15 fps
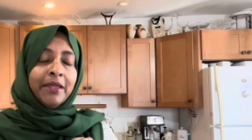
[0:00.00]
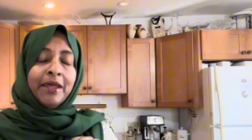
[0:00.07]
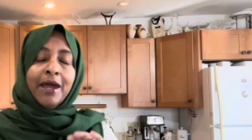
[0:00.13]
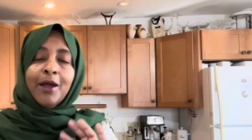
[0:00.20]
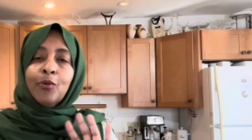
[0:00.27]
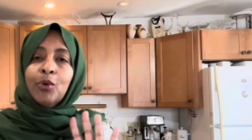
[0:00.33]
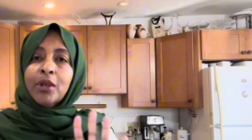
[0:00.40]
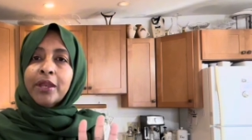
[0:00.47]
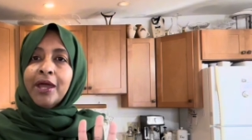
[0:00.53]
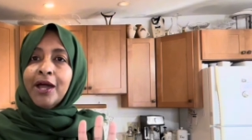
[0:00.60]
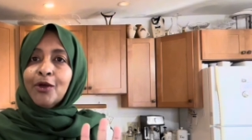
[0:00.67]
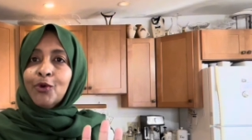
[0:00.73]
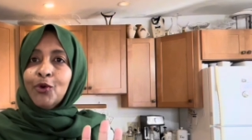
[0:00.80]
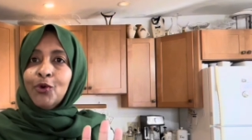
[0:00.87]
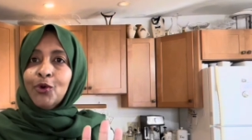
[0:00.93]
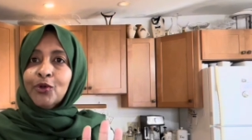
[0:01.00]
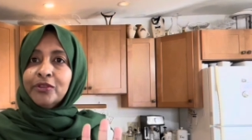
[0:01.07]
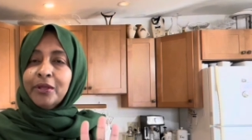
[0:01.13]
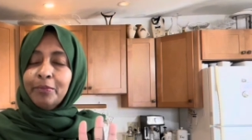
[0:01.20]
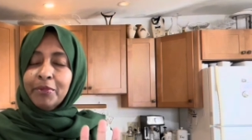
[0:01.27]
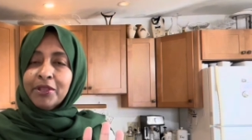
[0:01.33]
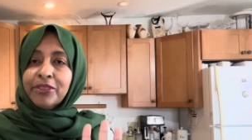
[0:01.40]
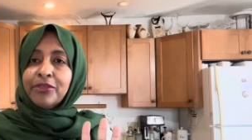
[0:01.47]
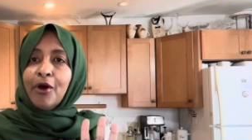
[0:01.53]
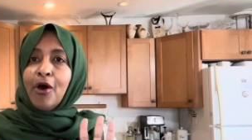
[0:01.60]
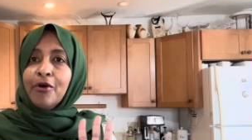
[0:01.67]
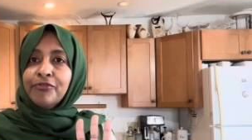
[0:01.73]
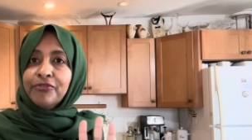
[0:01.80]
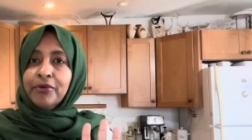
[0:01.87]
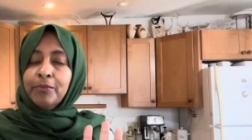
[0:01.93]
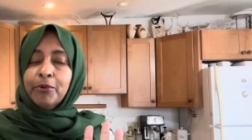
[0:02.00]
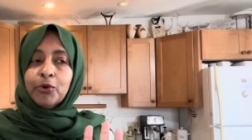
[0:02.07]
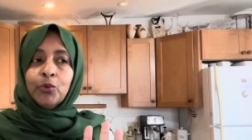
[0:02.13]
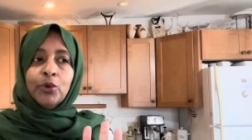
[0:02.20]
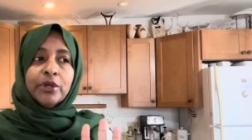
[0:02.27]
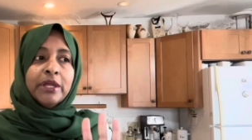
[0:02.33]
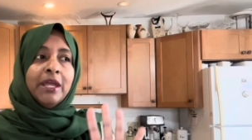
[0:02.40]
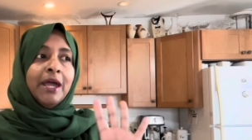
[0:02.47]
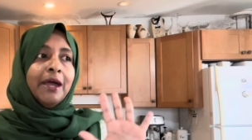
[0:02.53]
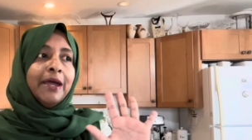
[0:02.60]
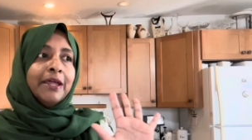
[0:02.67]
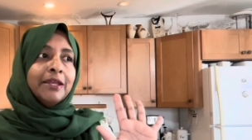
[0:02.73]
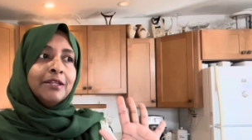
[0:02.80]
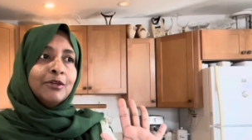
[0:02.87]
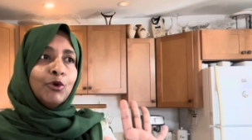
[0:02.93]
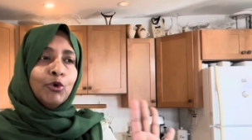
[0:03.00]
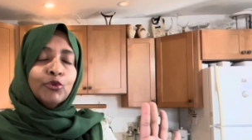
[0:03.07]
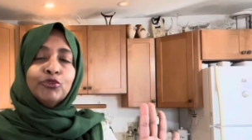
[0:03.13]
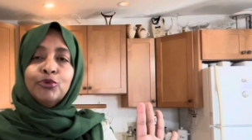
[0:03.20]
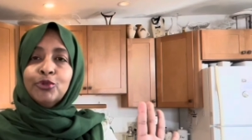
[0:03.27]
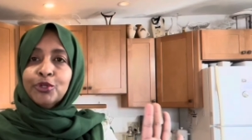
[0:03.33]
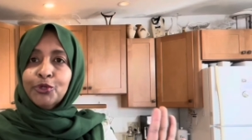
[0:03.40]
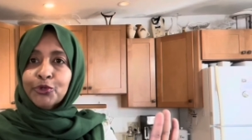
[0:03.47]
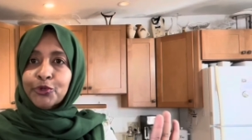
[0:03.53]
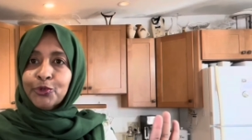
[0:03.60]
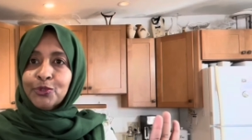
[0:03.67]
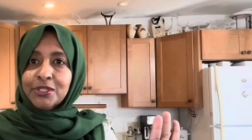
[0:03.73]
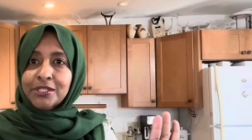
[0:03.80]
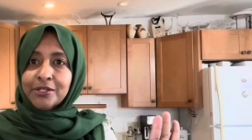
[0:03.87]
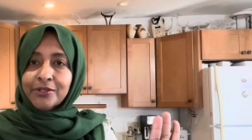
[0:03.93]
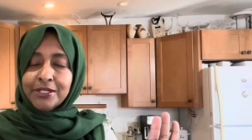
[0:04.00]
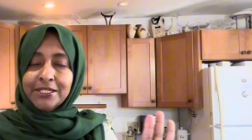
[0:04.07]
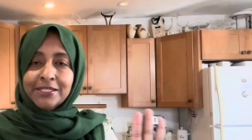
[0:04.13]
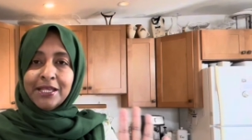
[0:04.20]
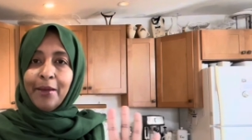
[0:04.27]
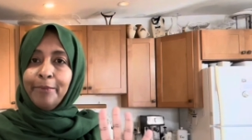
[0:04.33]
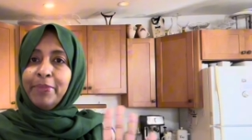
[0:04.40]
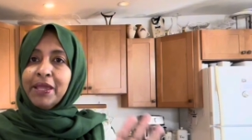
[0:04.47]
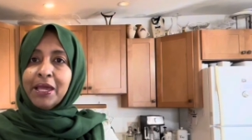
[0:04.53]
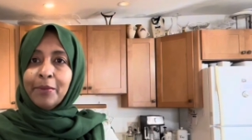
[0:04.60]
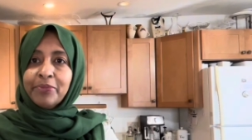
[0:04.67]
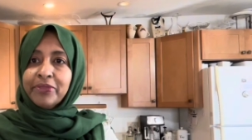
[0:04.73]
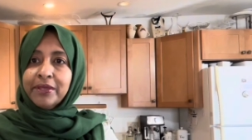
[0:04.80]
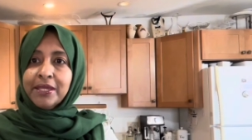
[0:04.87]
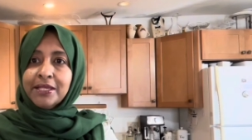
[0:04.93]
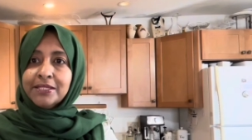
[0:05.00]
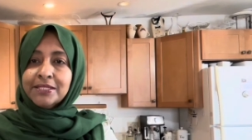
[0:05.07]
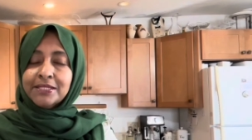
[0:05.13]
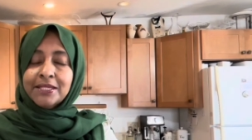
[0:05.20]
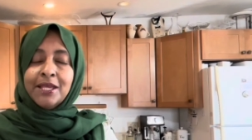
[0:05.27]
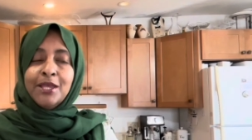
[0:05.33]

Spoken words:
I will not go the month of February and go to the groceries and pick up things